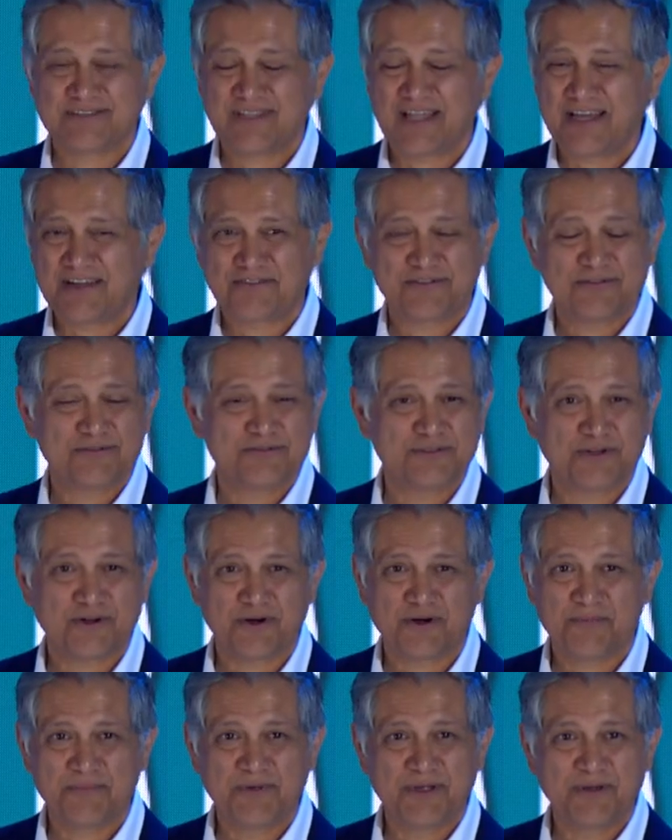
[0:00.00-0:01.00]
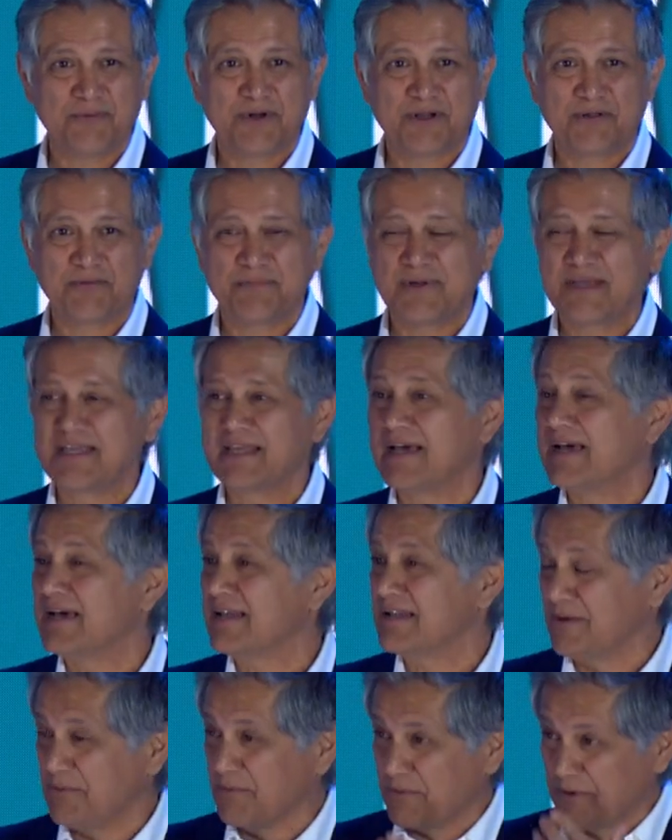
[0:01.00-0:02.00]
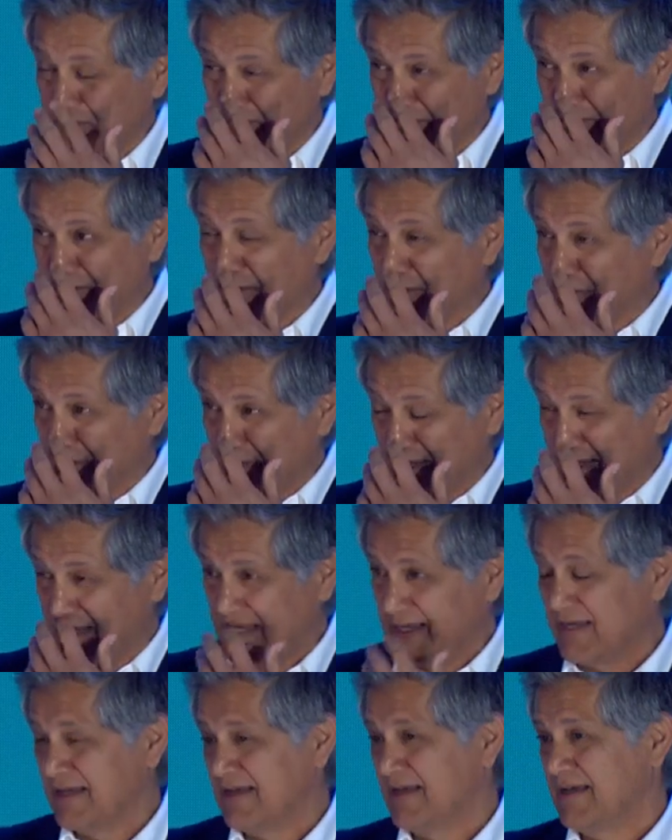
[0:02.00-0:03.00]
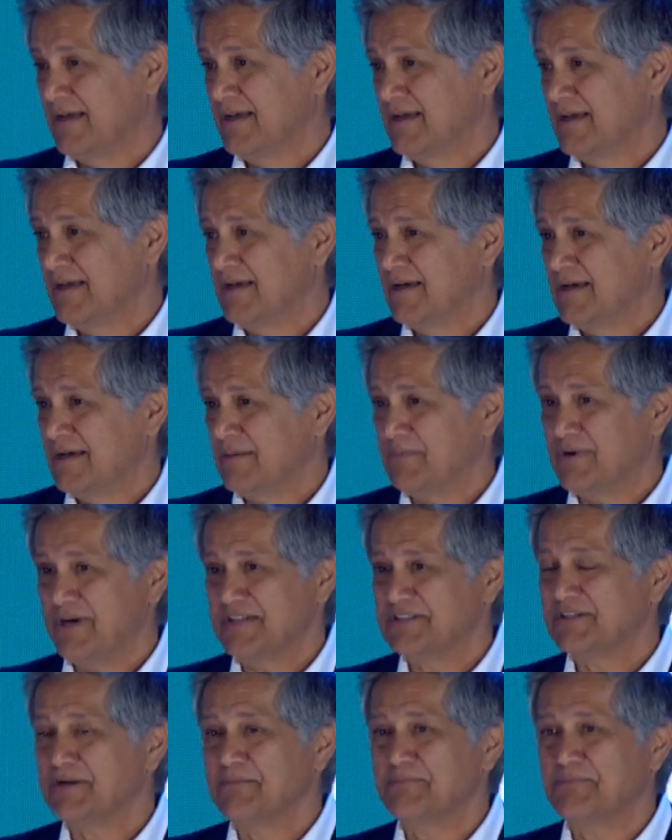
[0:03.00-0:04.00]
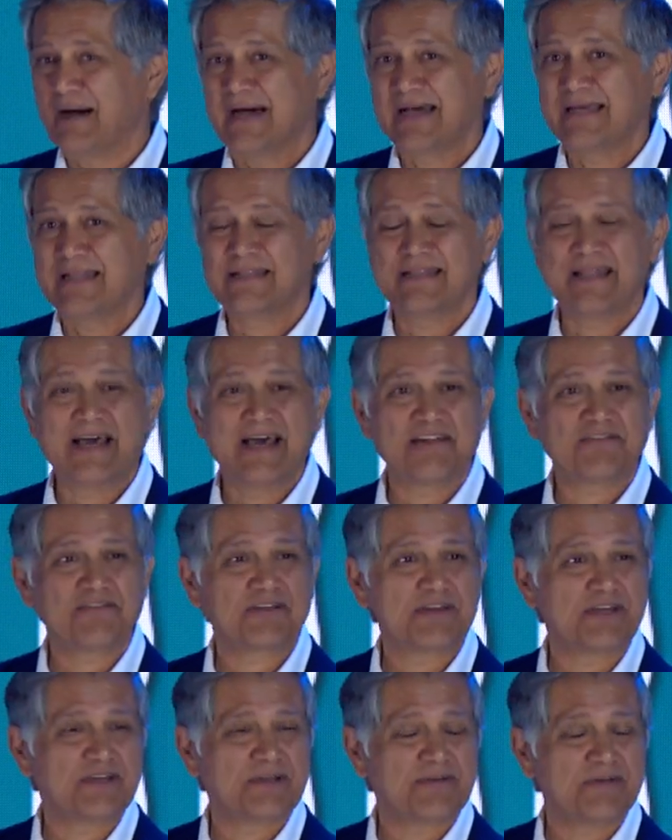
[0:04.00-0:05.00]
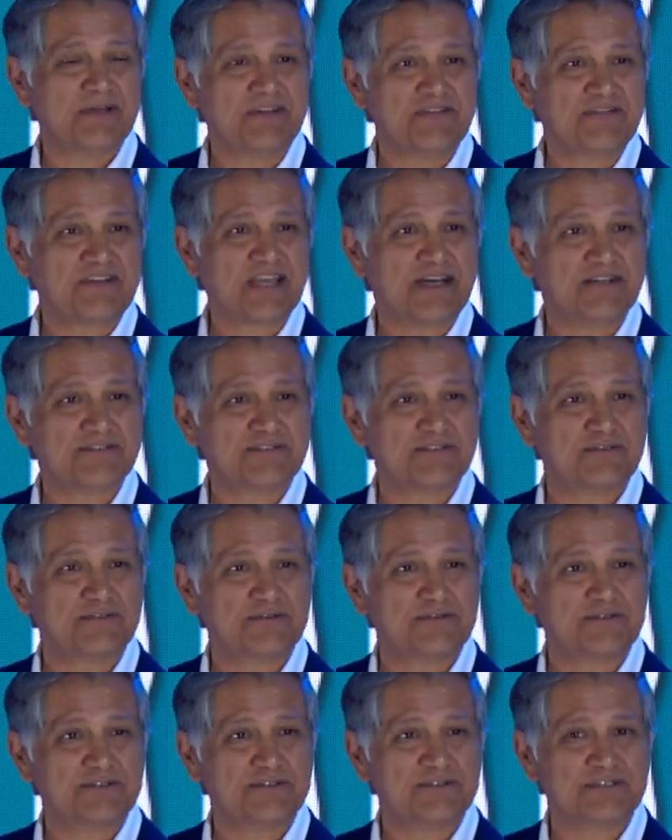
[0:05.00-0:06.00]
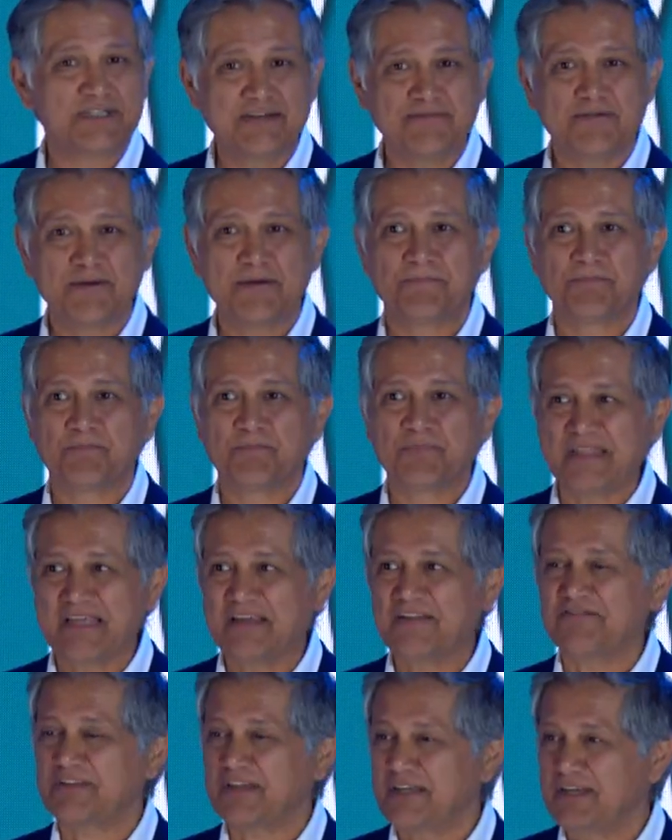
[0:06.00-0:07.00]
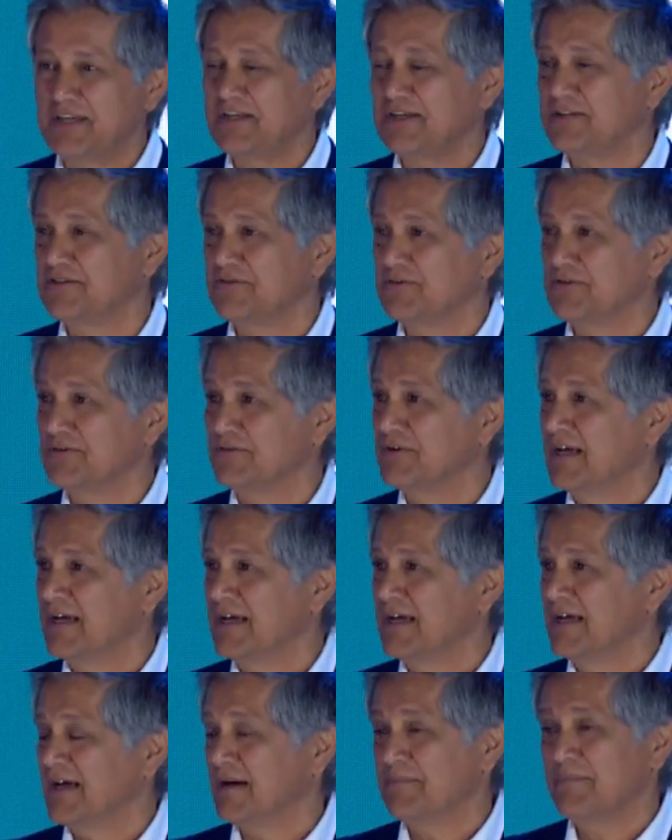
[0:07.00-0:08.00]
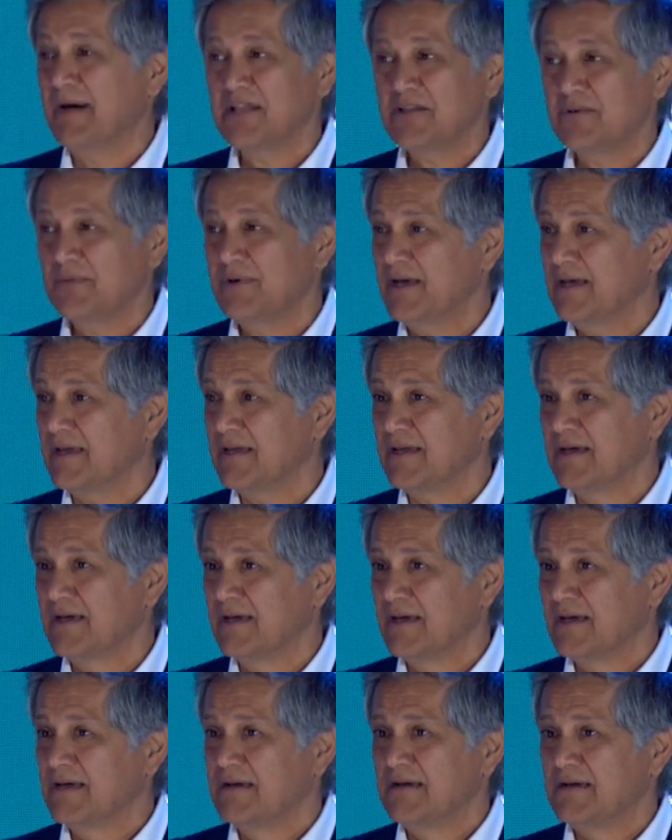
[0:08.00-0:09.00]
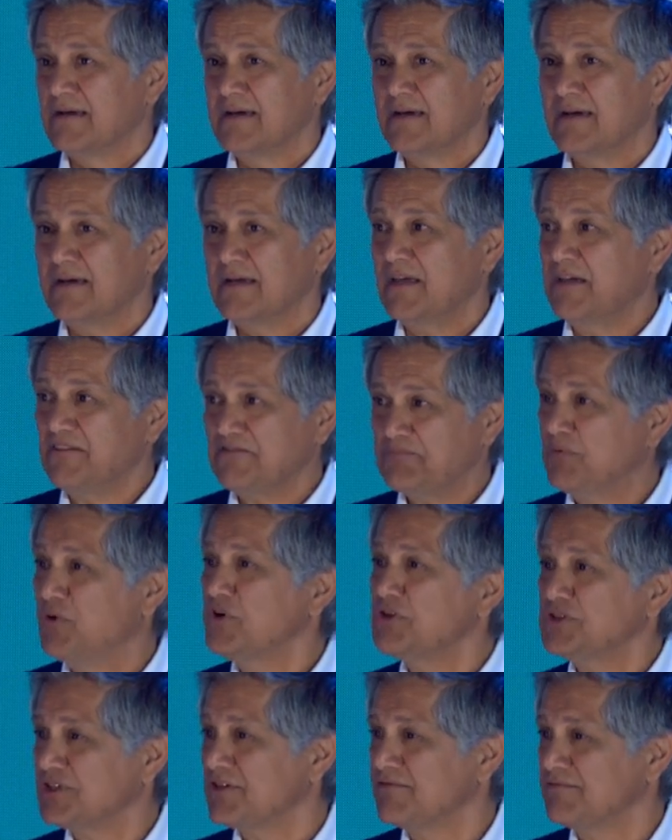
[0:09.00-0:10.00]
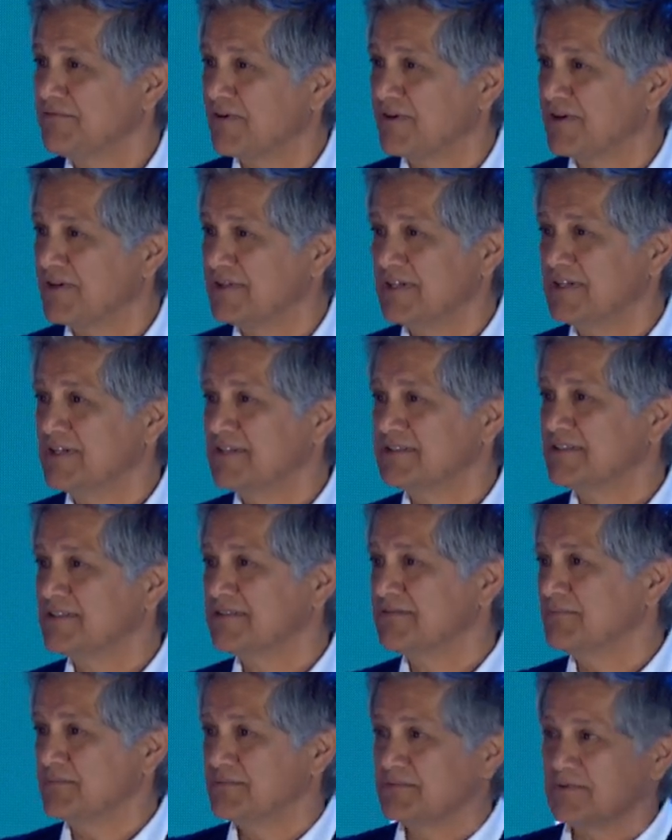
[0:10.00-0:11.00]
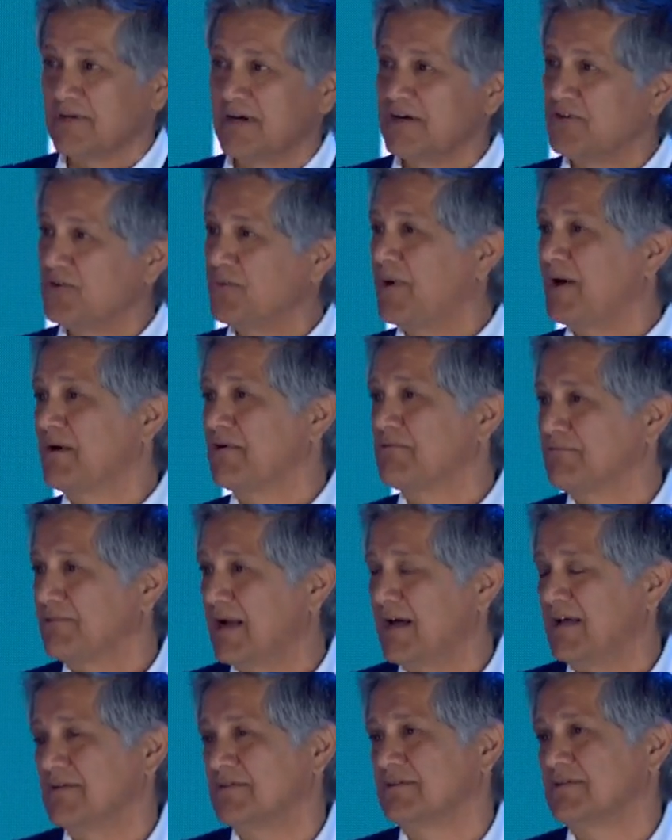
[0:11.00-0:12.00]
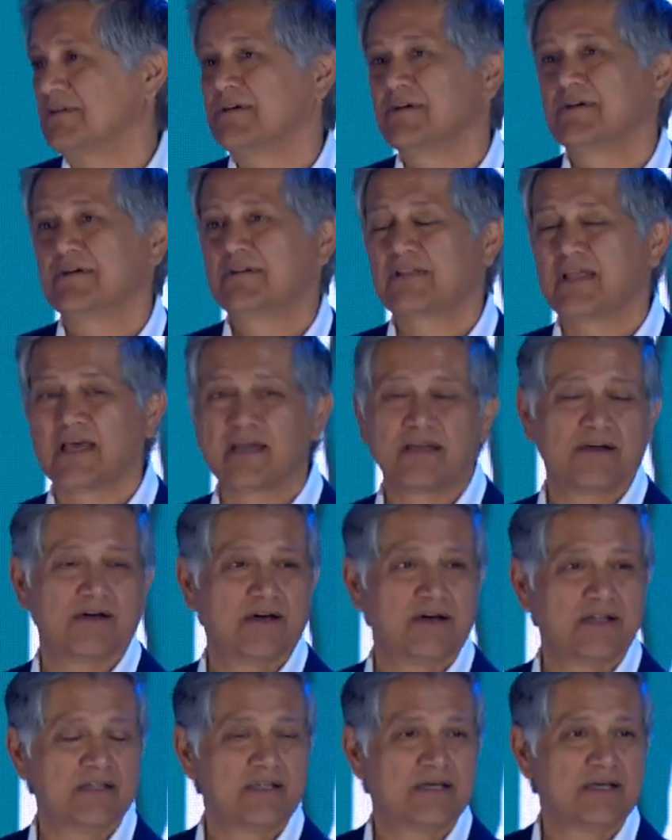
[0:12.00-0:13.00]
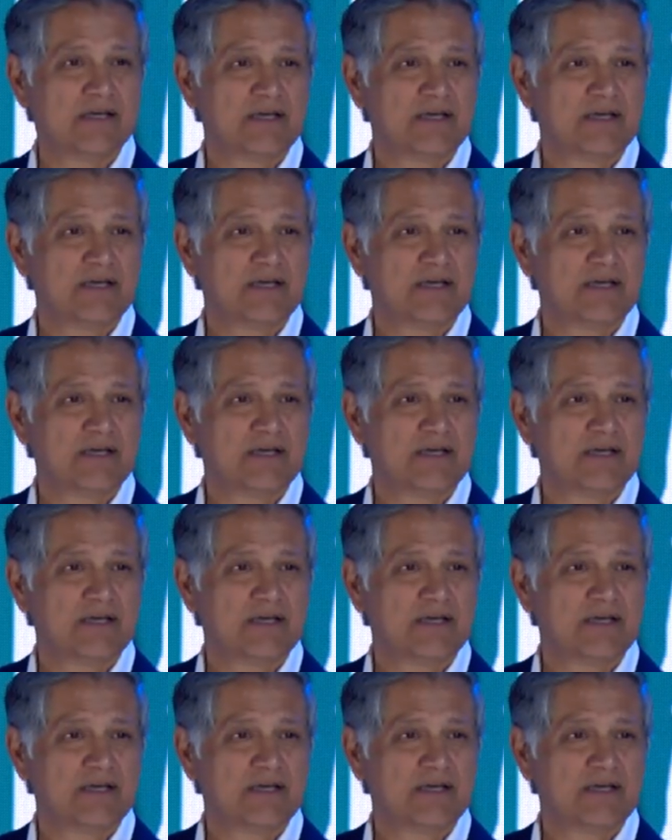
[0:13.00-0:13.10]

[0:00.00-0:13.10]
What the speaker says: Thanks to Jeremy, what he began and where it's going. President Biden asking his council to give him things he can do. And by the way, he's pushing for it. It isn't the other way around, thank God.